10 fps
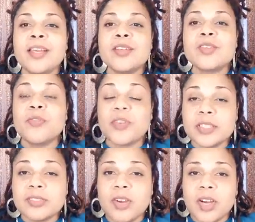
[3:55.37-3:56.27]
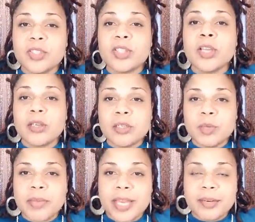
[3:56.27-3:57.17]
So first of all, learn
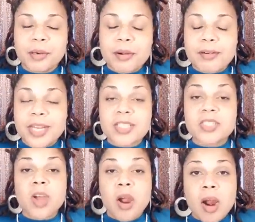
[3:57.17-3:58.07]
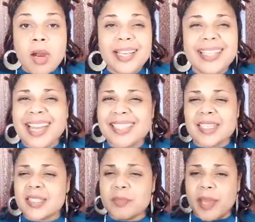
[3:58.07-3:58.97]
what microaggressions are, and not
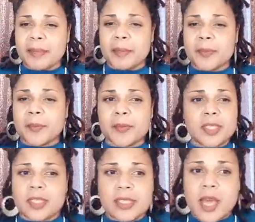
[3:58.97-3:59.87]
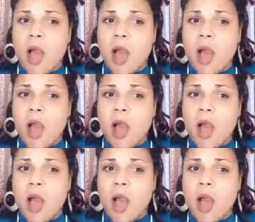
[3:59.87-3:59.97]
just to black people, to